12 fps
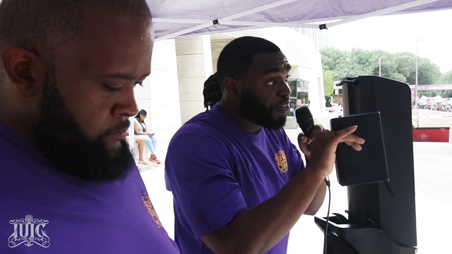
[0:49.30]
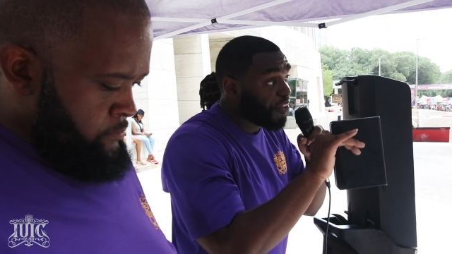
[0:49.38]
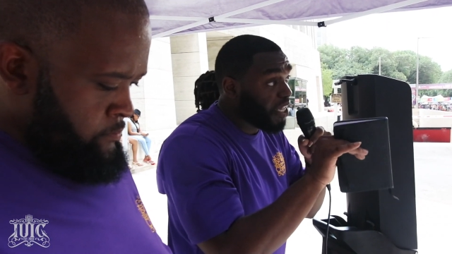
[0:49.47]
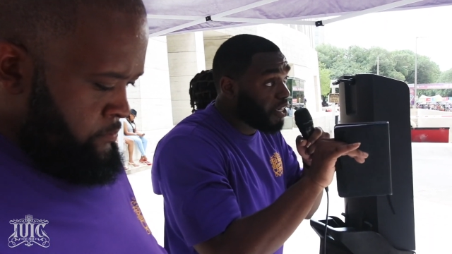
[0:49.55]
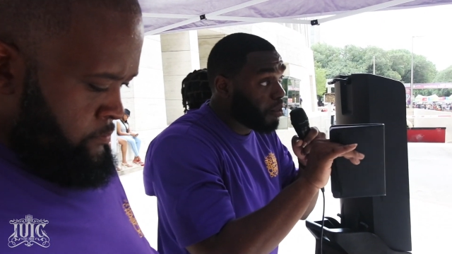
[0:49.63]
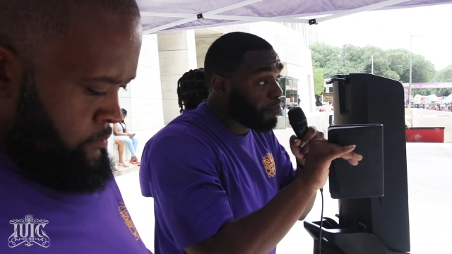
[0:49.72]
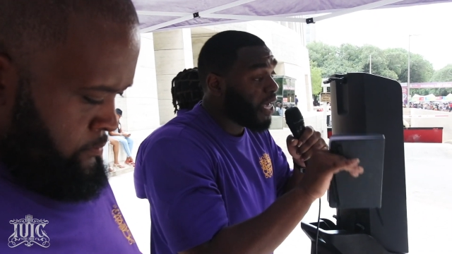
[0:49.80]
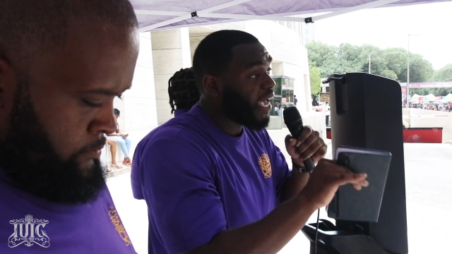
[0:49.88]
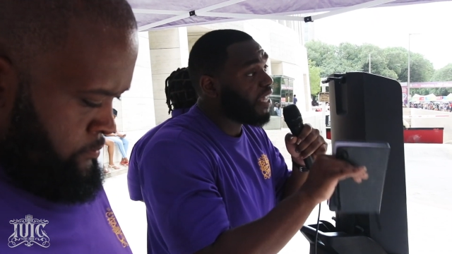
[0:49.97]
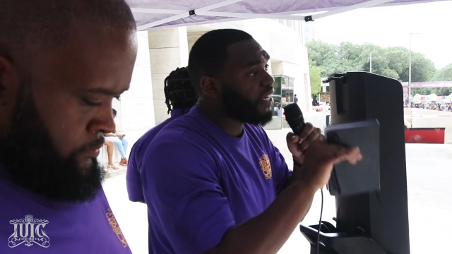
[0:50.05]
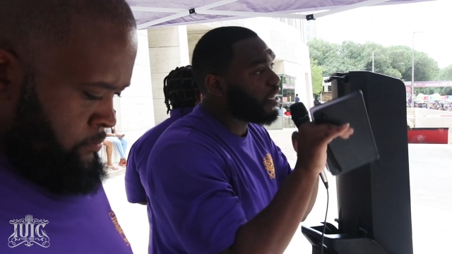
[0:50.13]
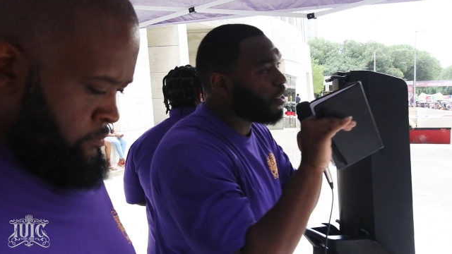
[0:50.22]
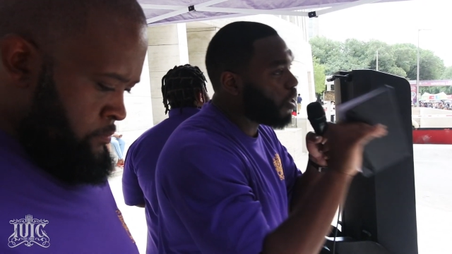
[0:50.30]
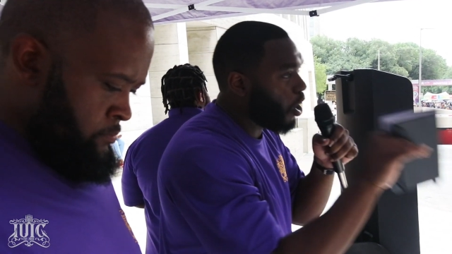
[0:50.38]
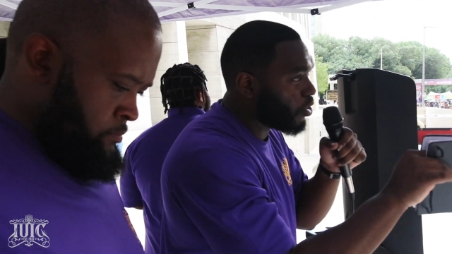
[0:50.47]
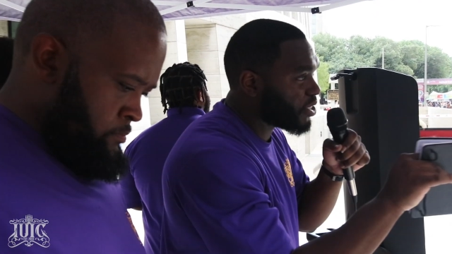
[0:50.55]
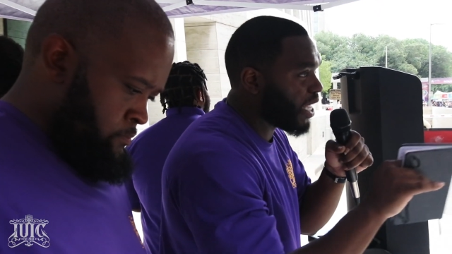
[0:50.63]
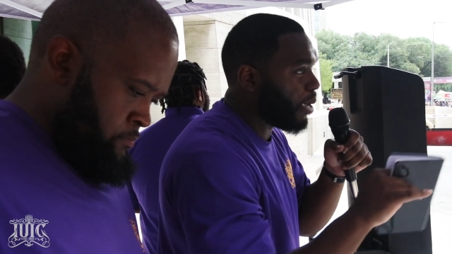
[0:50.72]
Speaker 1: within them, and they
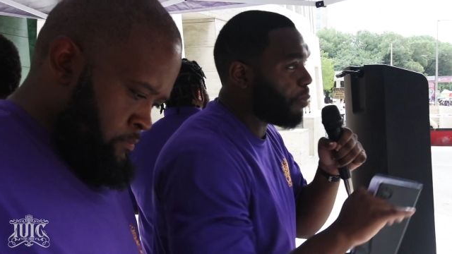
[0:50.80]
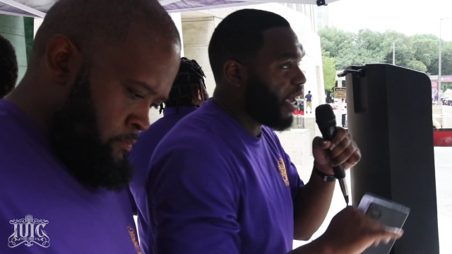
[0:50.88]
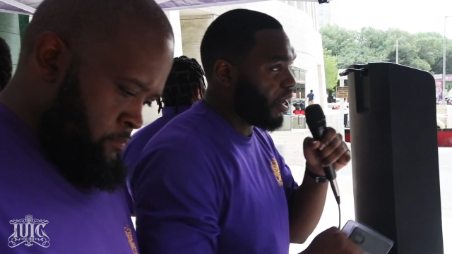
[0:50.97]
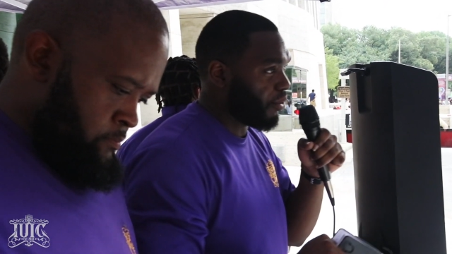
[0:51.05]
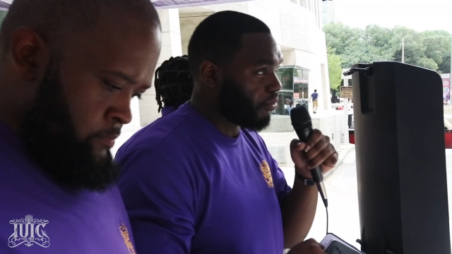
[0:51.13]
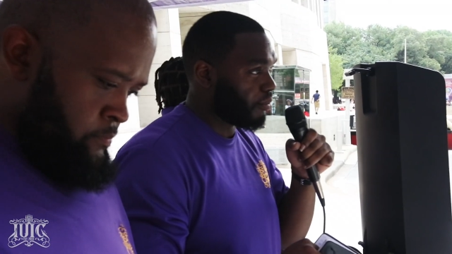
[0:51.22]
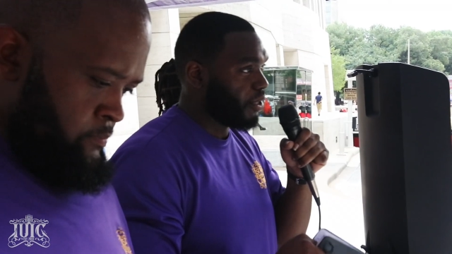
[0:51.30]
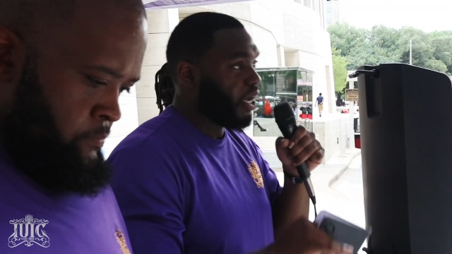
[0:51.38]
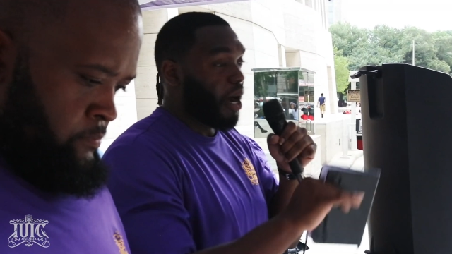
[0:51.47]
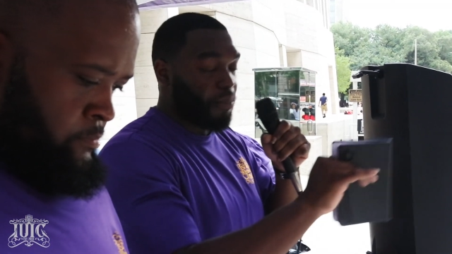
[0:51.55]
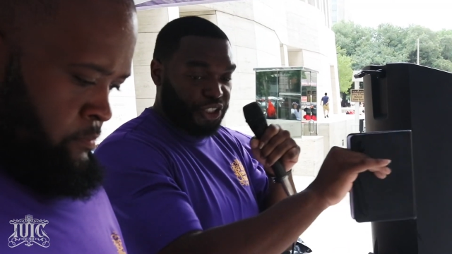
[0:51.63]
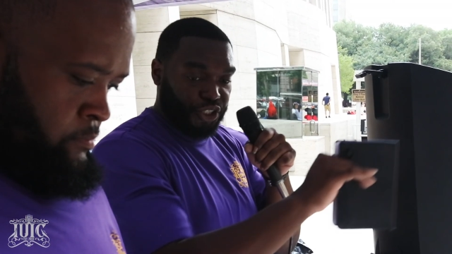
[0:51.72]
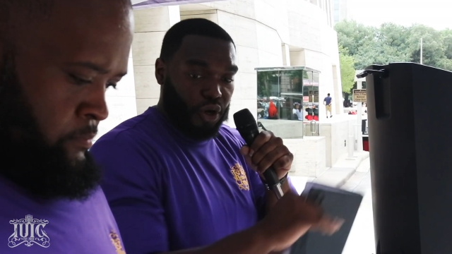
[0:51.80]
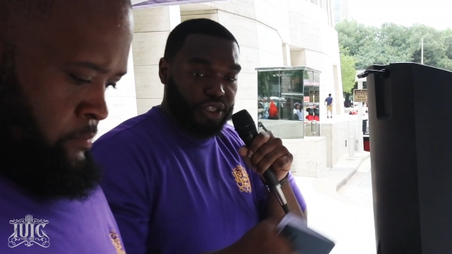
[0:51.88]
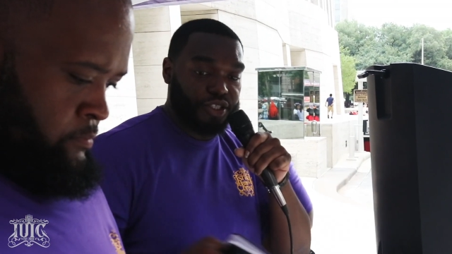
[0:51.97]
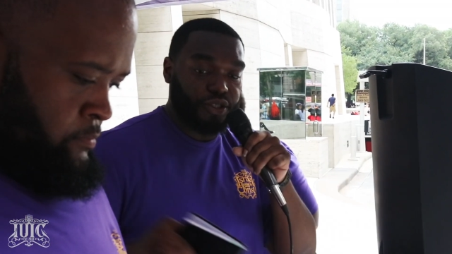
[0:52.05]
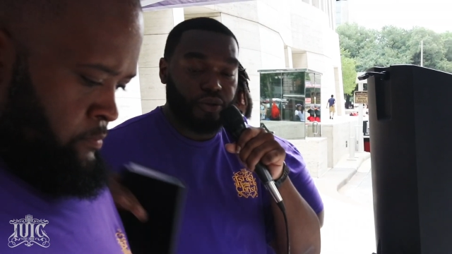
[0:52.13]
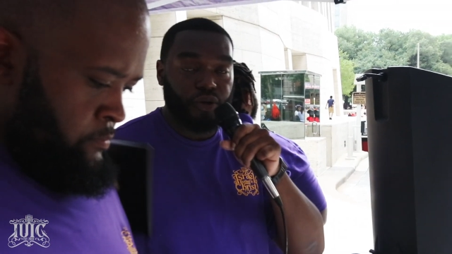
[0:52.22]
lost that battle. I'm going to show
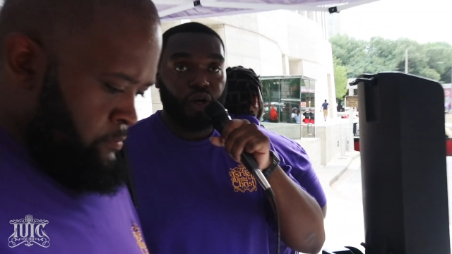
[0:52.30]
it to you.